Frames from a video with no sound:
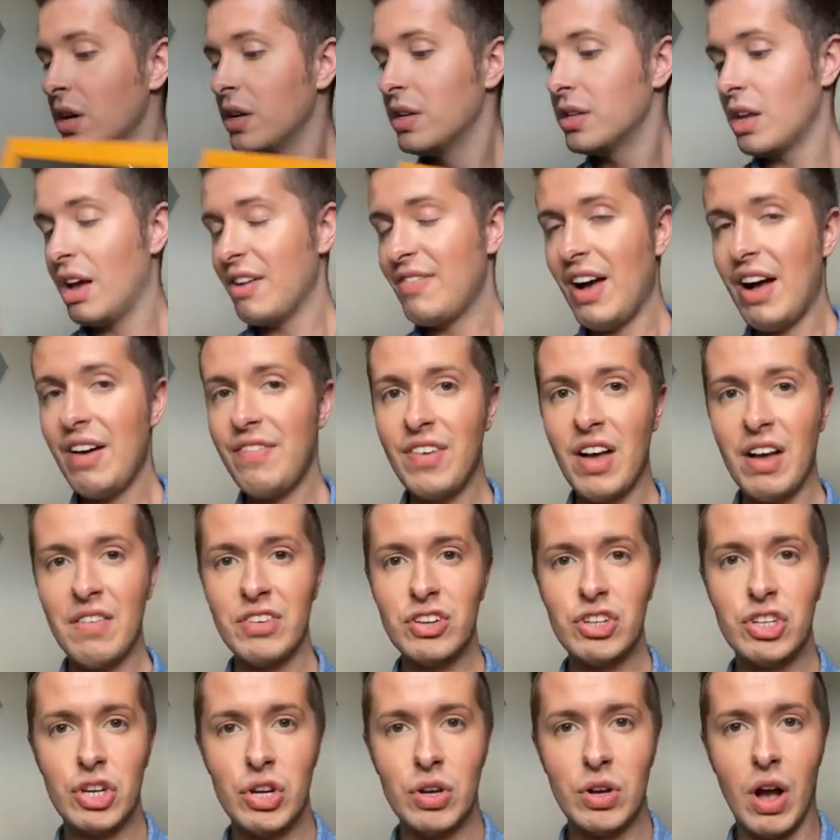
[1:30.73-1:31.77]
So without further
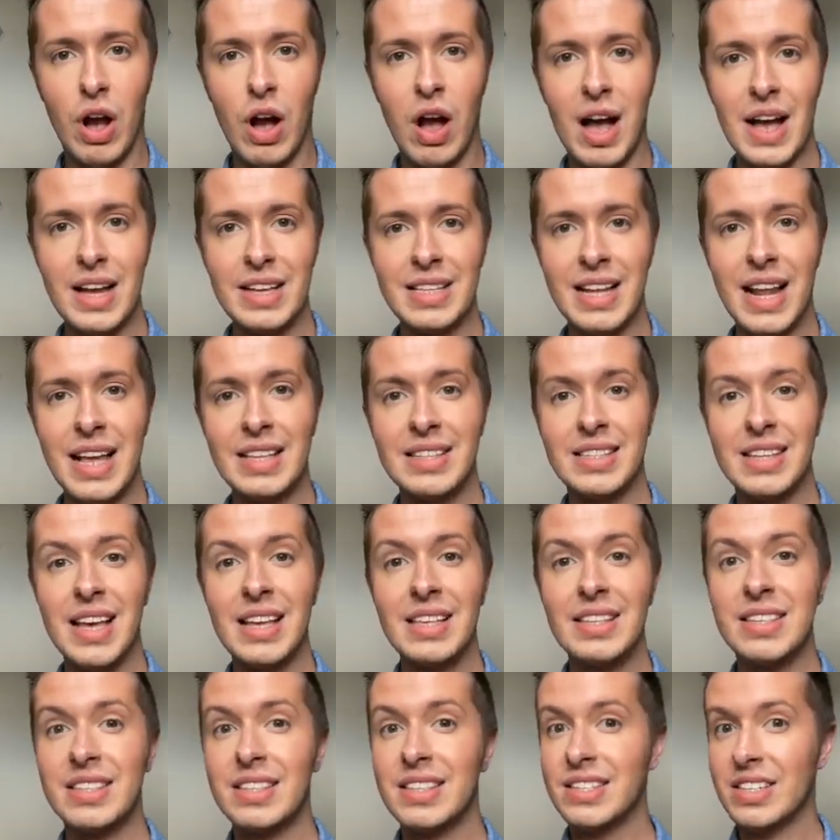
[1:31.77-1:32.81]
ado, guys, let's get
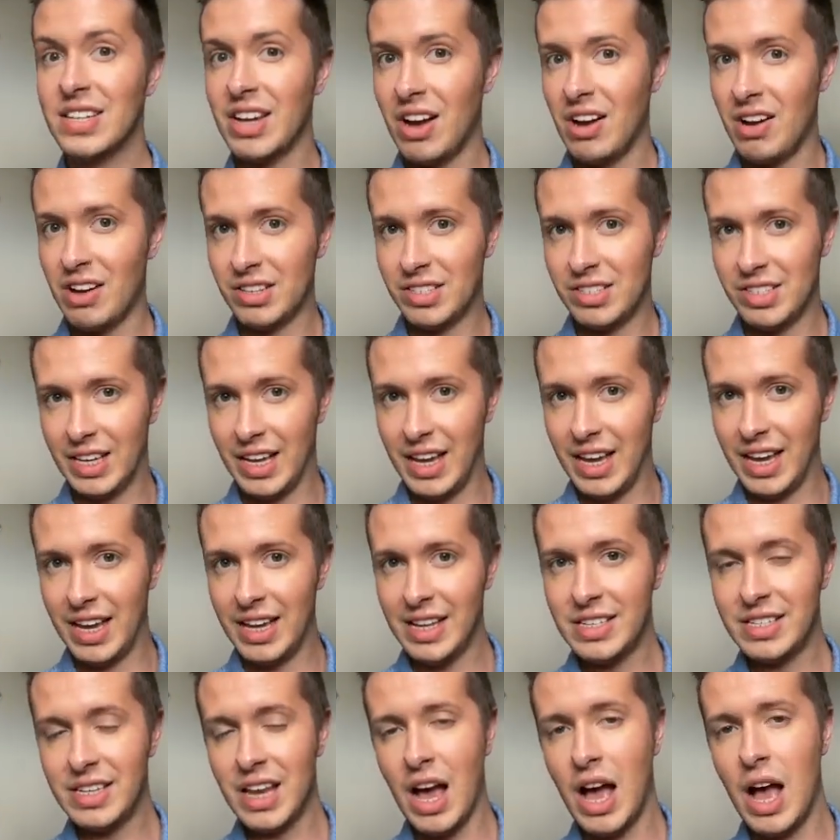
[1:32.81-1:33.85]

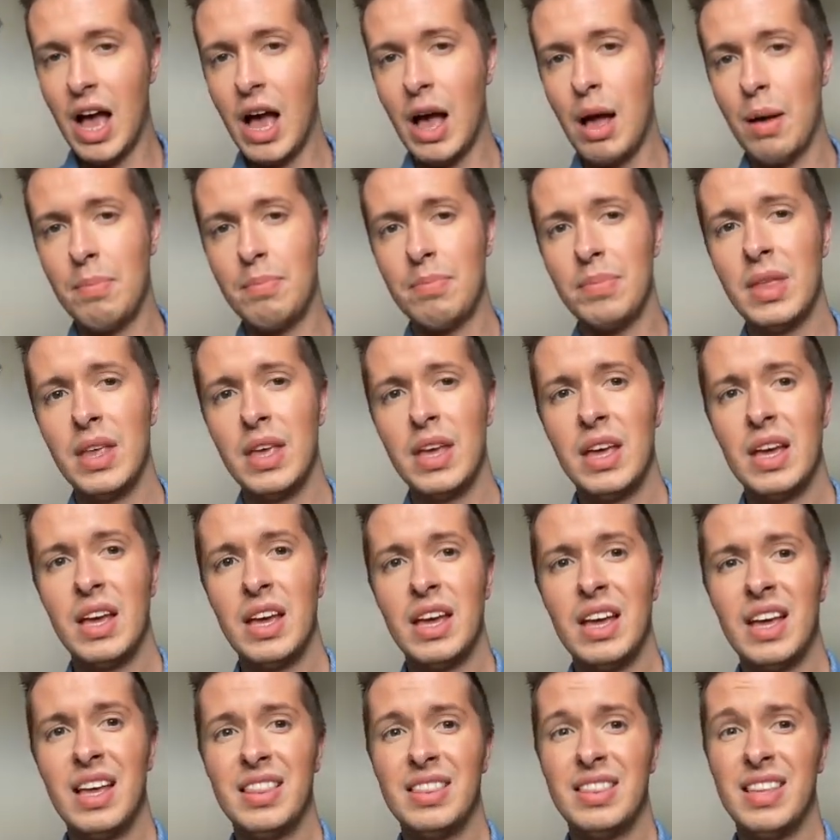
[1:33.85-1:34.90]
started.
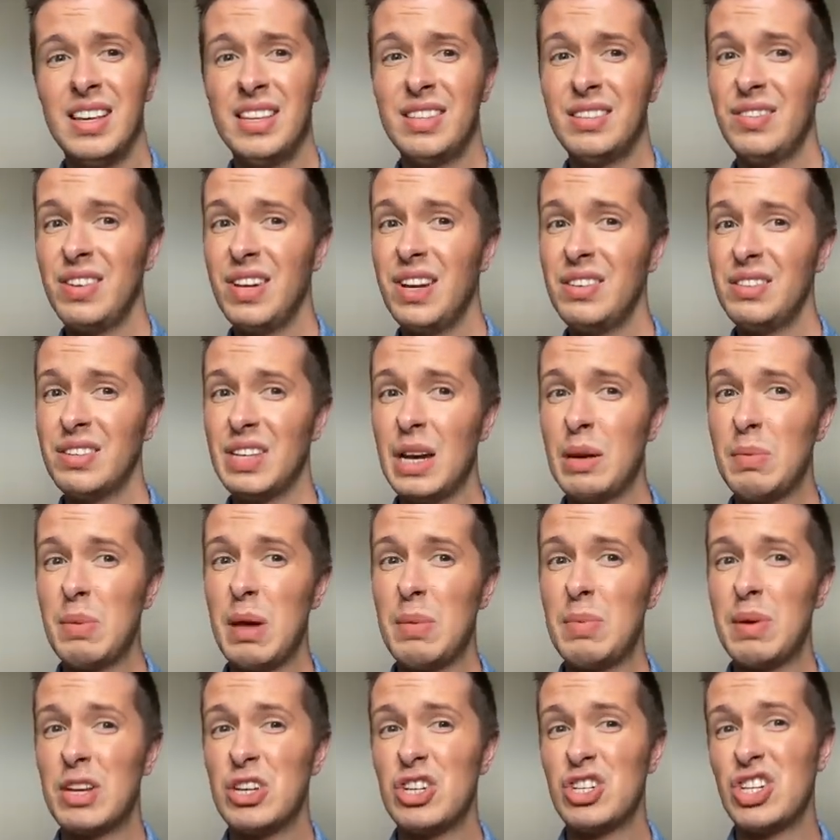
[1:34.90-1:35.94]
This video is going to be a
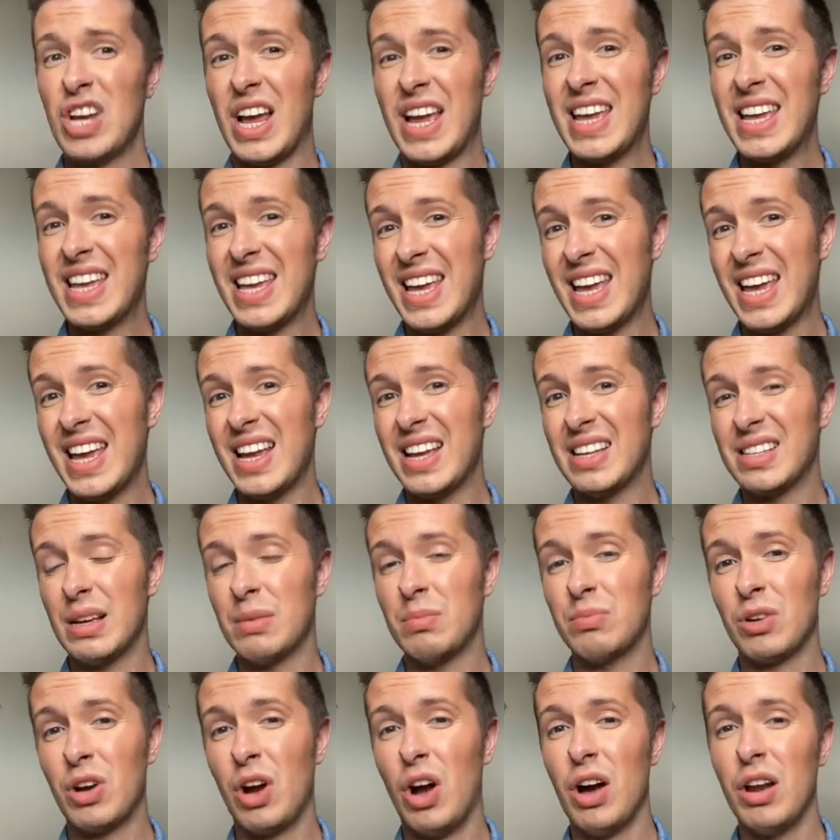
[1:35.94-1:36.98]
bit shaky because
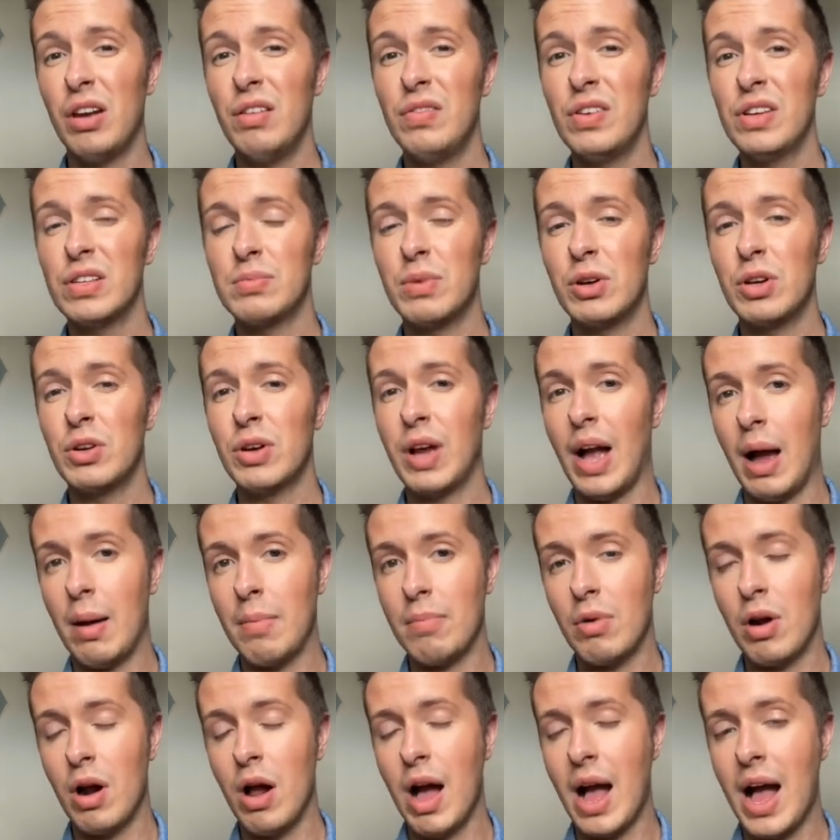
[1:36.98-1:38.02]
I'm kind of using my new
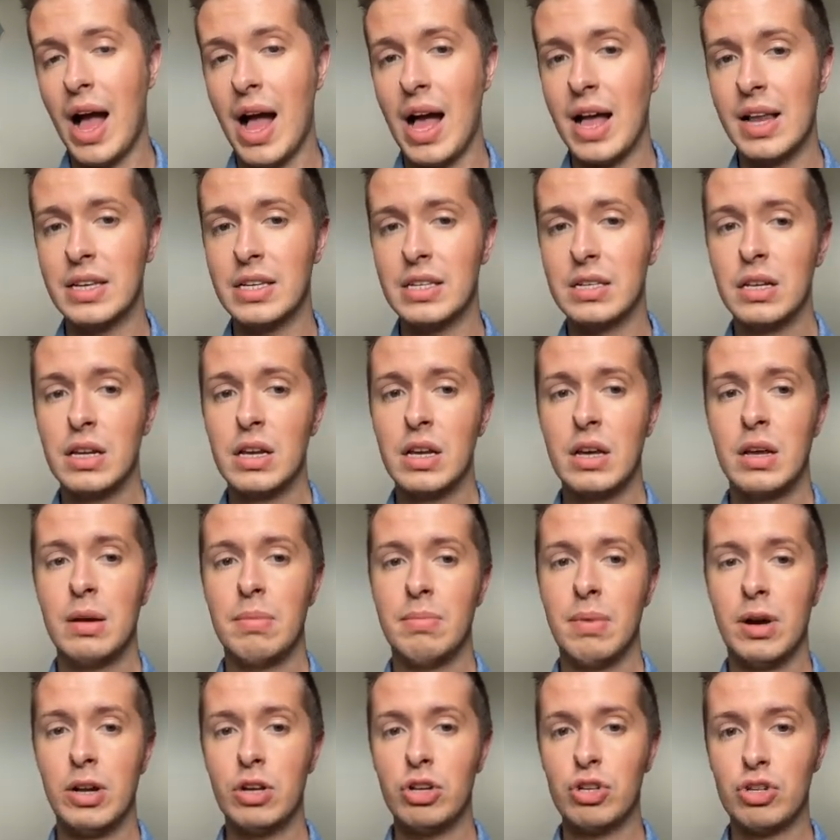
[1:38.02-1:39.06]
camera and
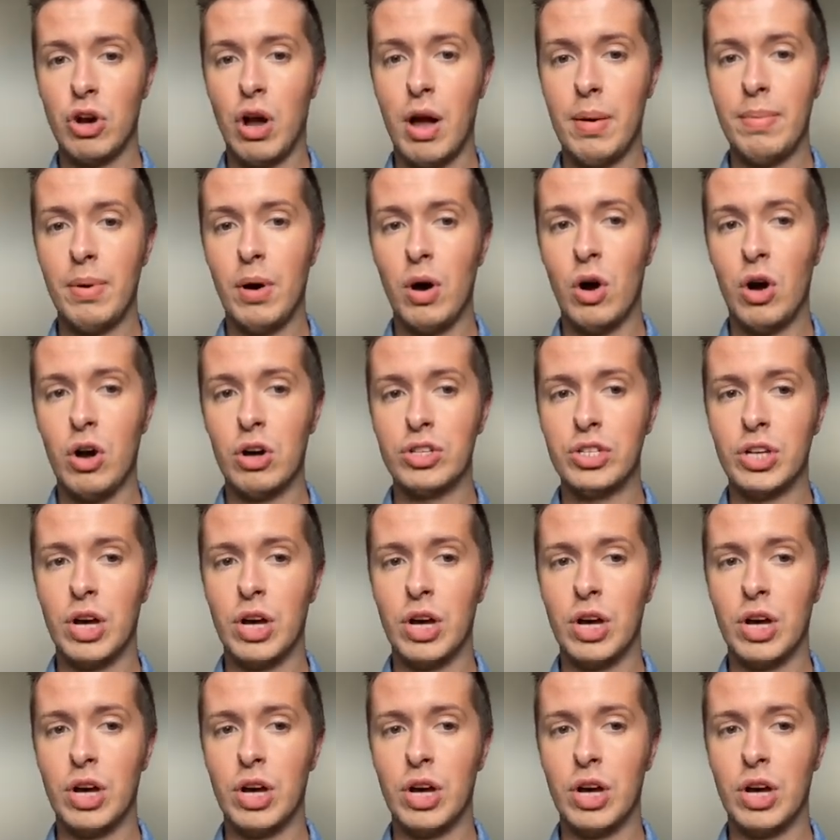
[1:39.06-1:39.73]
my new tripod.